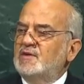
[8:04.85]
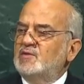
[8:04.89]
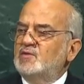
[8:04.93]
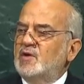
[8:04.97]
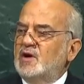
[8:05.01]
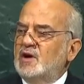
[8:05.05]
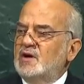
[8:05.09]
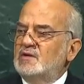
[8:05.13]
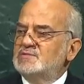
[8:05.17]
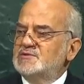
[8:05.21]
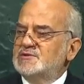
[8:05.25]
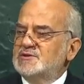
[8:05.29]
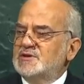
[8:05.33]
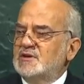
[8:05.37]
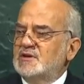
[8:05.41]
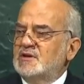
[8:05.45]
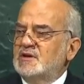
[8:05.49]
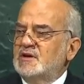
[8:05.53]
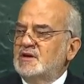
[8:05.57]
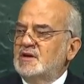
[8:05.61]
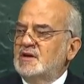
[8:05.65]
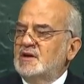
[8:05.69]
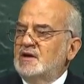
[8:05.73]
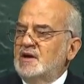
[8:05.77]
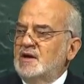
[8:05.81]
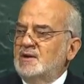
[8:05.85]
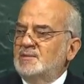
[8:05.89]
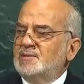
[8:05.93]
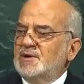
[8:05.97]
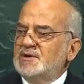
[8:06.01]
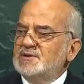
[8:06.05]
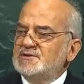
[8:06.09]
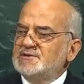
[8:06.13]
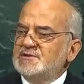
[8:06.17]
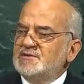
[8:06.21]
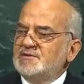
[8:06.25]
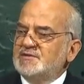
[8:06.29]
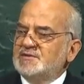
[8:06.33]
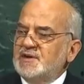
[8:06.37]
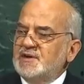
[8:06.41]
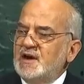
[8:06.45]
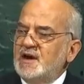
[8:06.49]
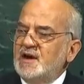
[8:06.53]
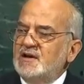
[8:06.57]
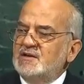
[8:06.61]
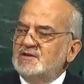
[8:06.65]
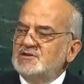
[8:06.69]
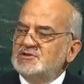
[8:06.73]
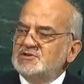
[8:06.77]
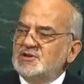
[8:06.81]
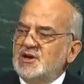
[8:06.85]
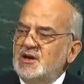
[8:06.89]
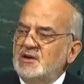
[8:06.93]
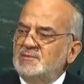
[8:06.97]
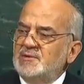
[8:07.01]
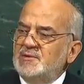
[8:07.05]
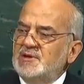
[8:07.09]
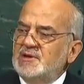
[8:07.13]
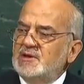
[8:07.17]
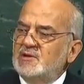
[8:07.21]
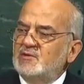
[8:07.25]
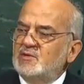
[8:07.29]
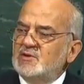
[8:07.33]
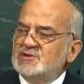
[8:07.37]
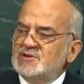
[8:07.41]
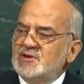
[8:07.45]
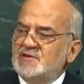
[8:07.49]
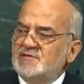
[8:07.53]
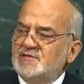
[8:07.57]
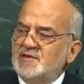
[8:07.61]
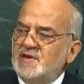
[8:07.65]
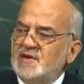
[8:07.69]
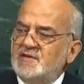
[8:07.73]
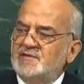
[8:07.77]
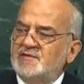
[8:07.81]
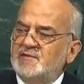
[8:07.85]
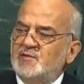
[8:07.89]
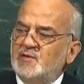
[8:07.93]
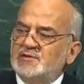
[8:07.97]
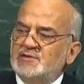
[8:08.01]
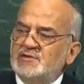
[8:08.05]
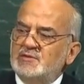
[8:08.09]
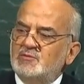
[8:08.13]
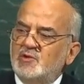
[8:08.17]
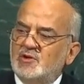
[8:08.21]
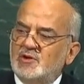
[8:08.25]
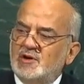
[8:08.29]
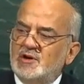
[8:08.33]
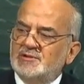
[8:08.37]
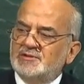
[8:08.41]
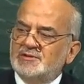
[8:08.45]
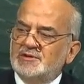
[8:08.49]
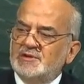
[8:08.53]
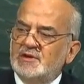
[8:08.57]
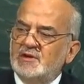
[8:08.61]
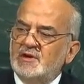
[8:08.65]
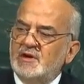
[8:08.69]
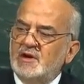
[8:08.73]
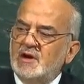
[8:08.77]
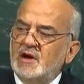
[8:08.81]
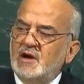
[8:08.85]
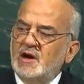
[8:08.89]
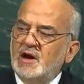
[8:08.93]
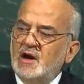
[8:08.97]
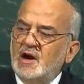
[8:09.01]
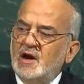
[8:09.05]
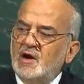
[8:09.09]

by all components of the Iraqi people in 2005